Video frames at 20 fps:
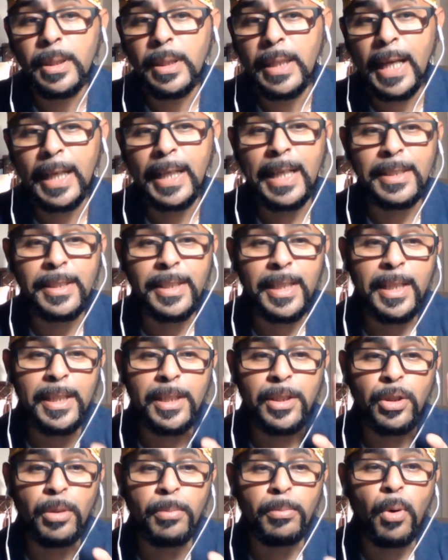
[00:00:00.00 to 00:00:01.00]
Like I said,
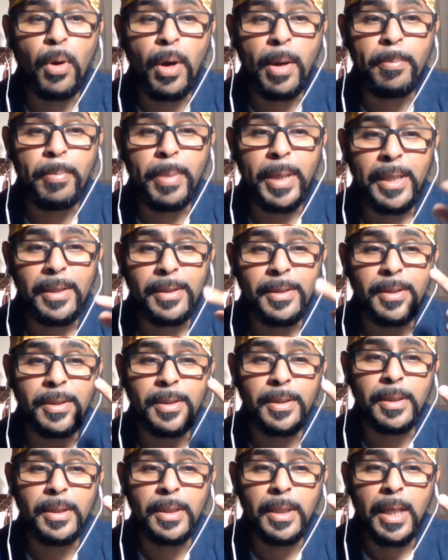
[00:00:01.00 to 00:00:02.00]
it's your boy.
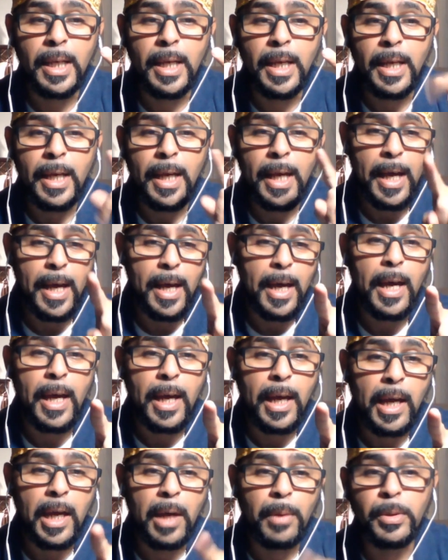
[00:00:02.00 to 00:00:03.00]
Peace.
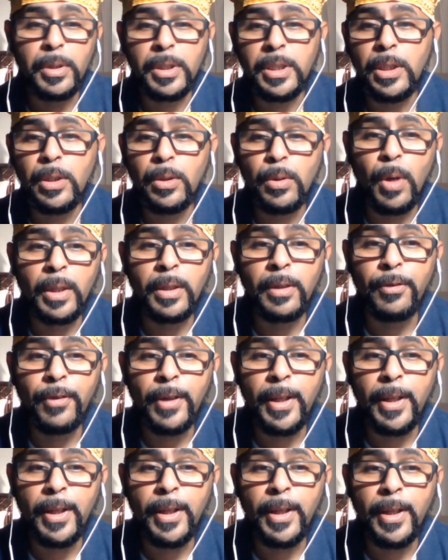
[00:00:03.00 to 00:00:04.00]
And we'll see you on the
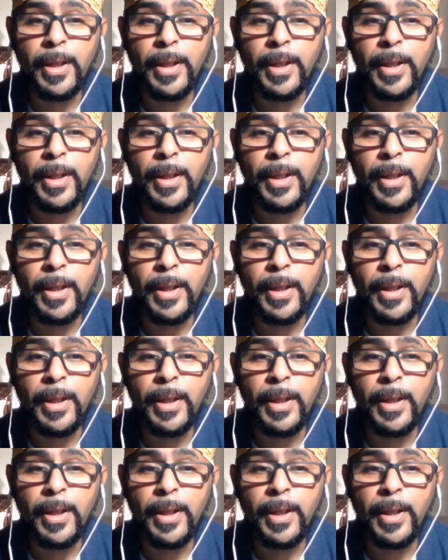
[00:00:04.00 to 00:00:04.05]
flip.